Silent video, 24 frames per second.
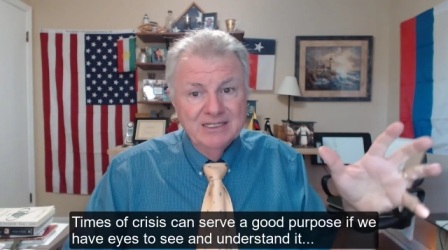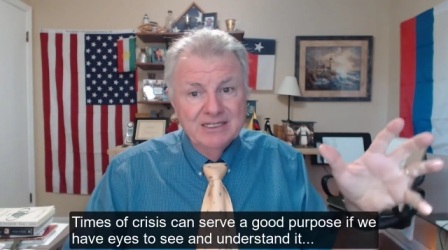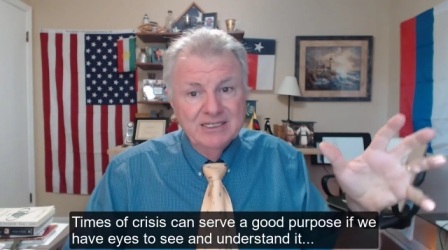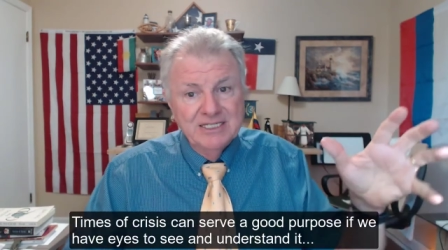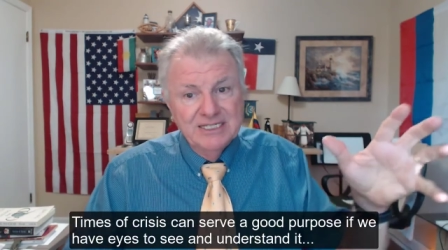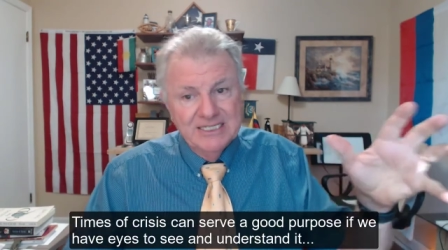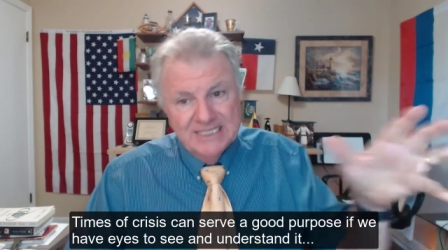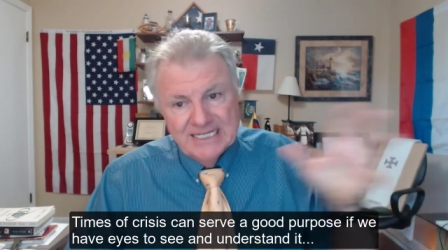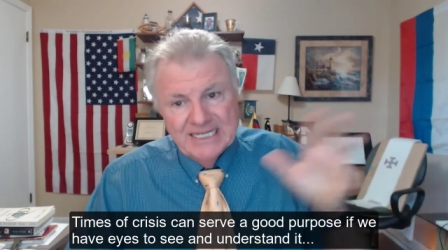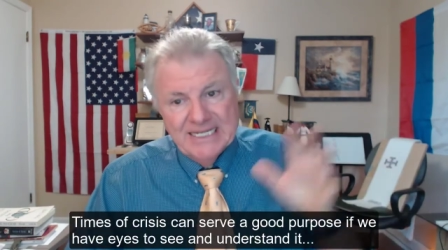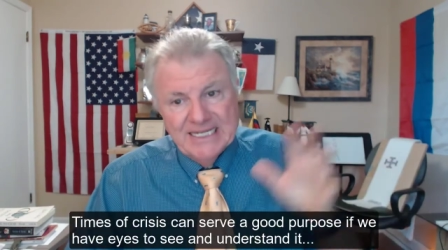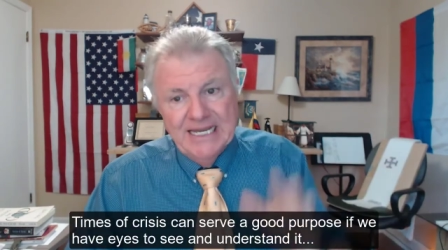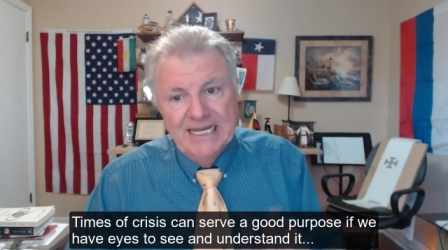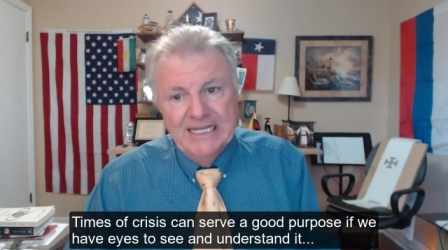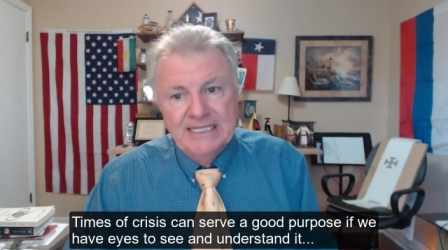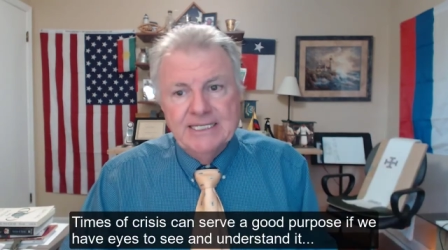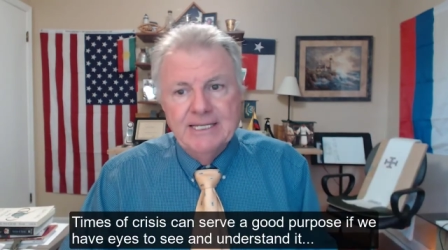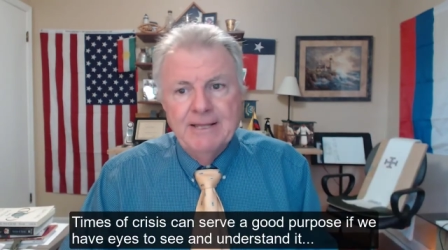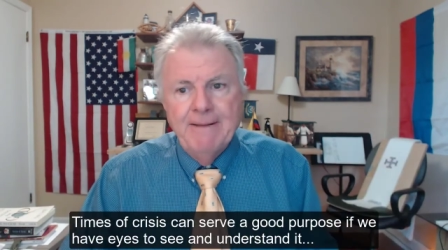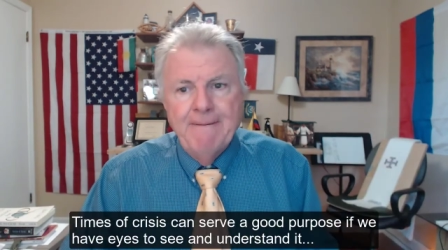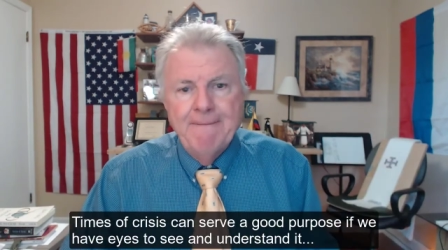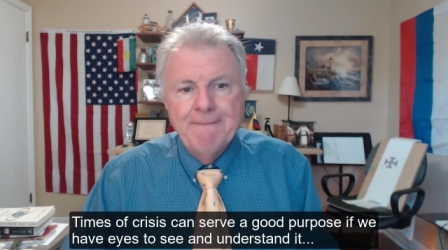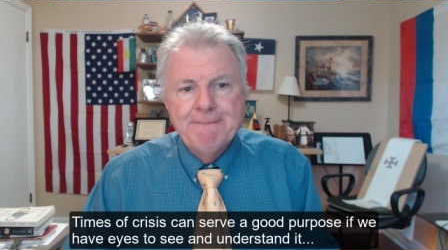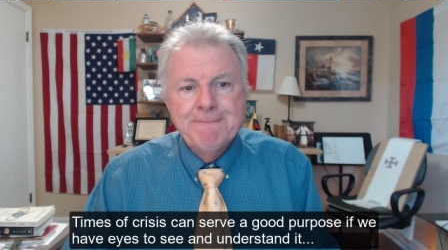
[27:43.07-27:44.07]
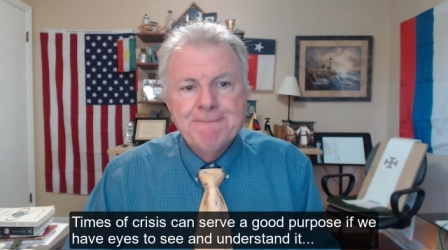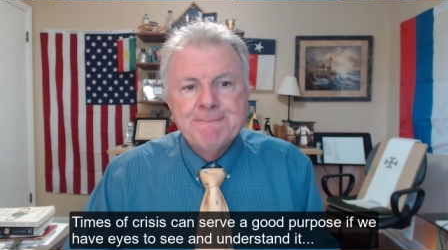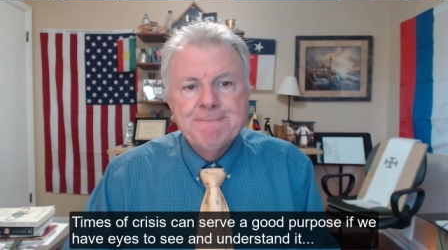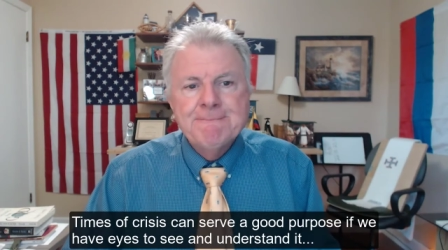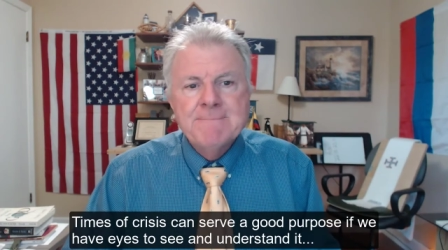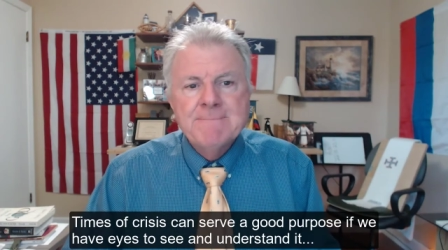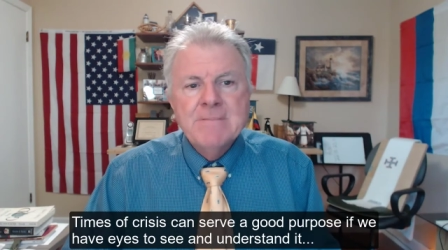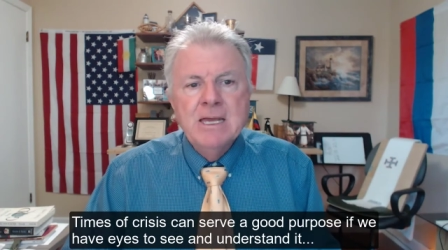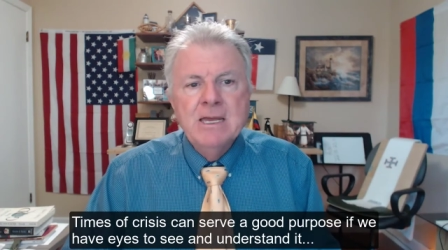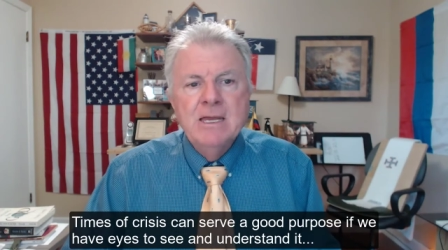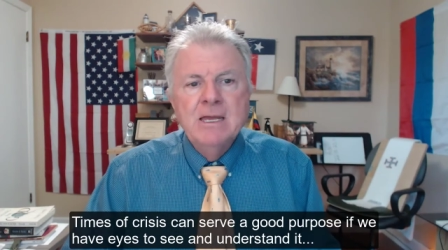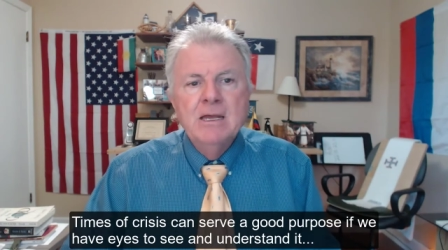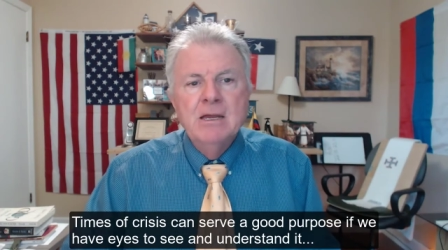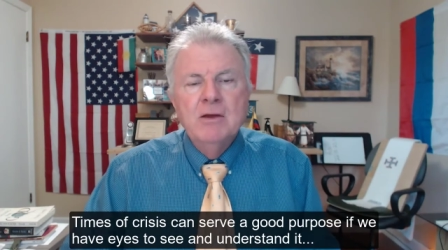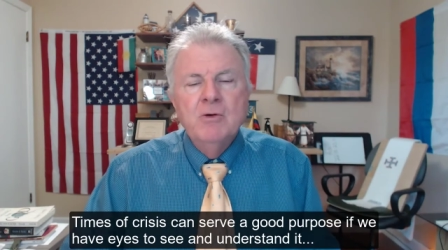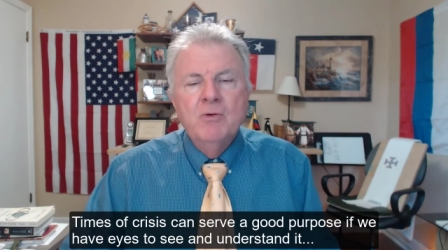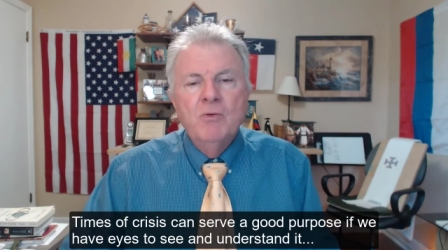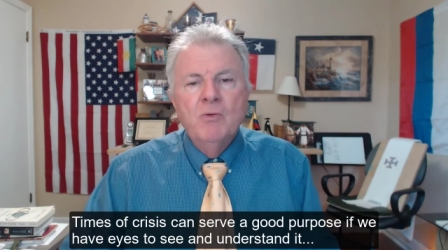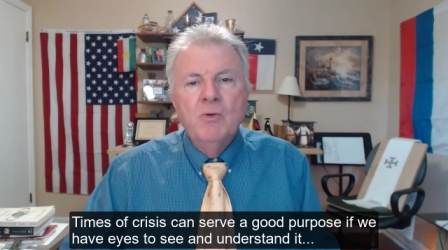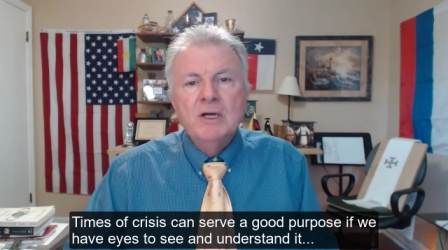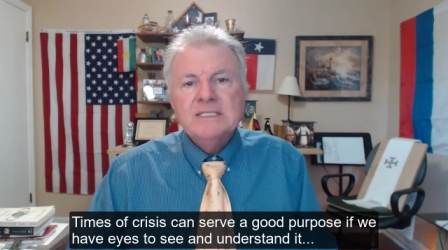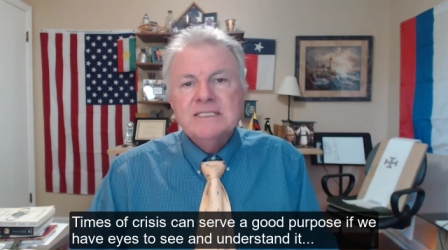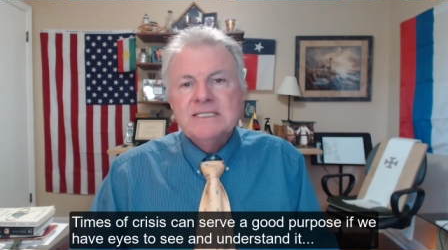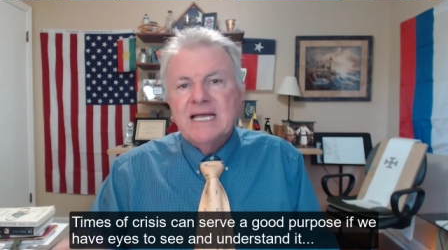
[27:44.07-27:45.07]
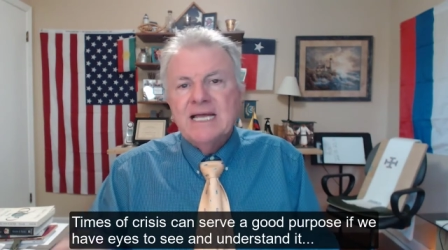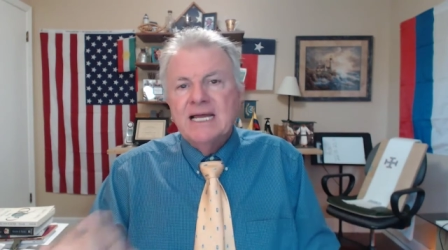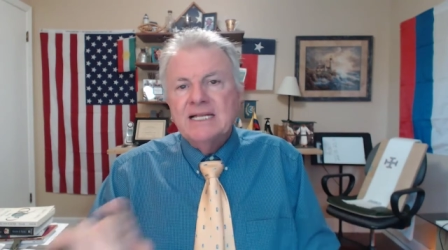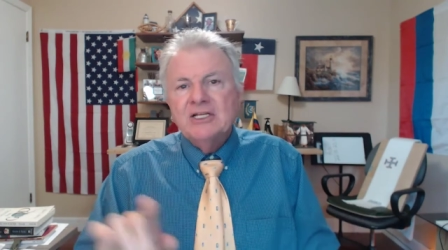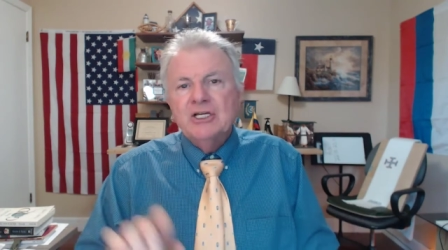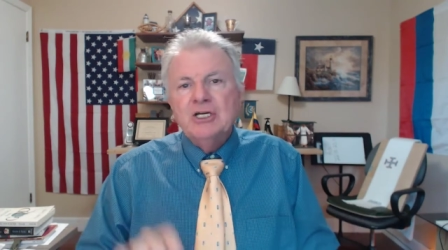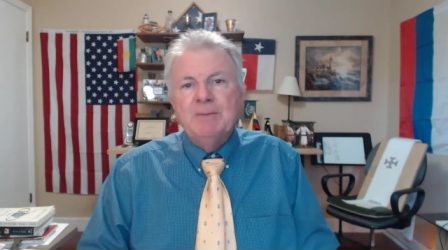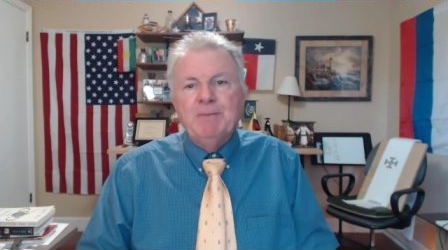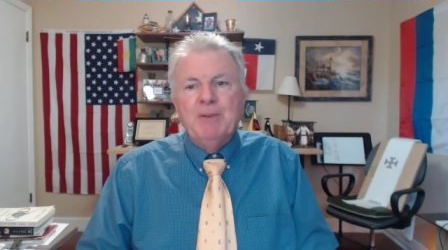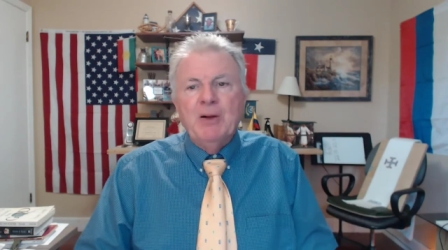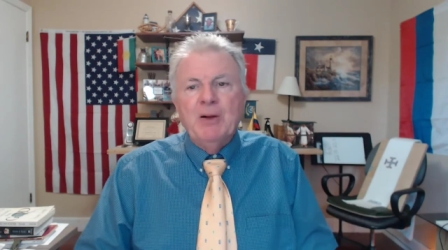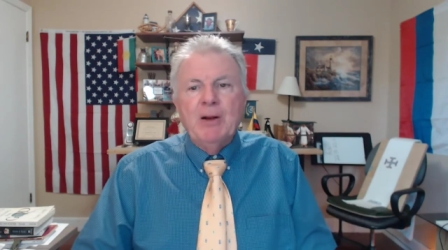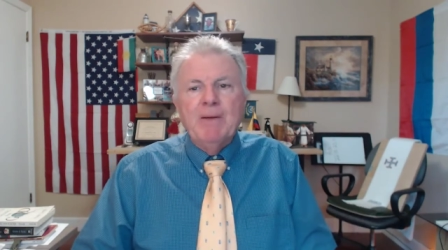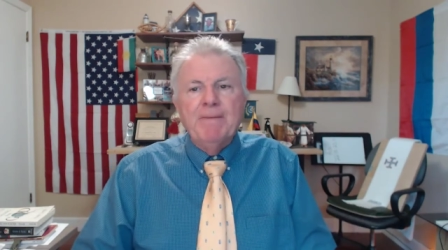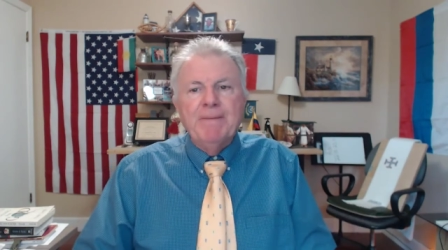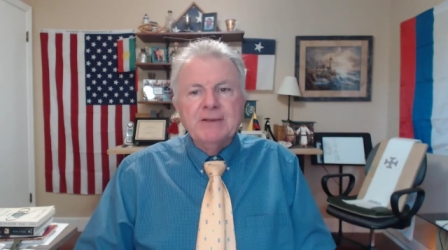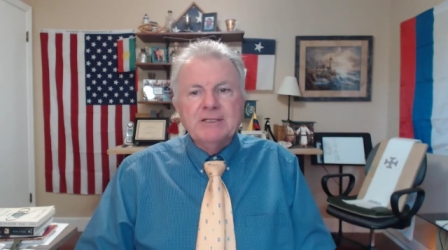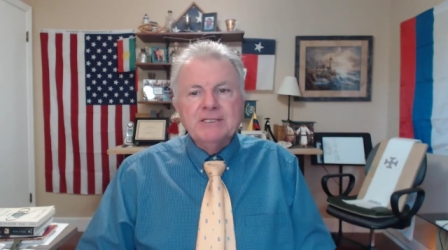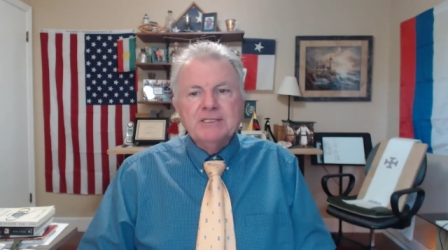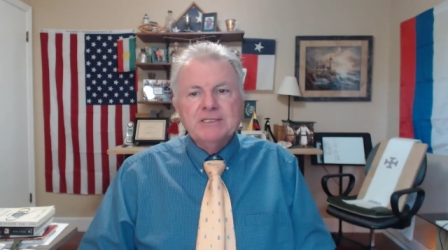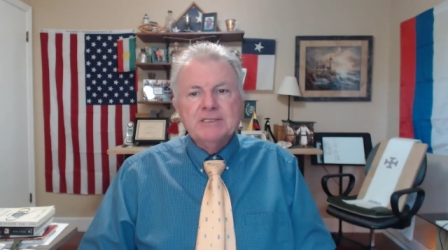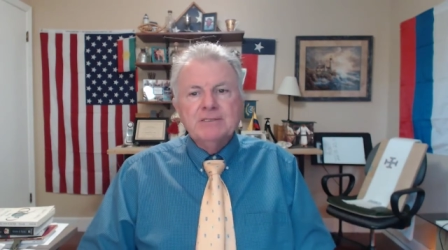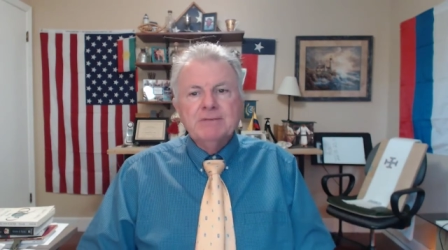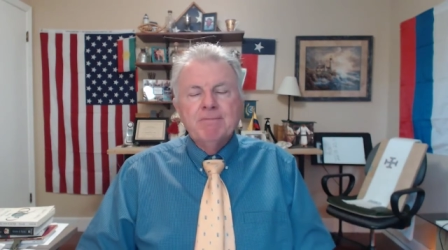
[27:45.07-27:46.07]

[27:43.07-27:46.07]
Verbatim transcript: to see it. What's that good purpose?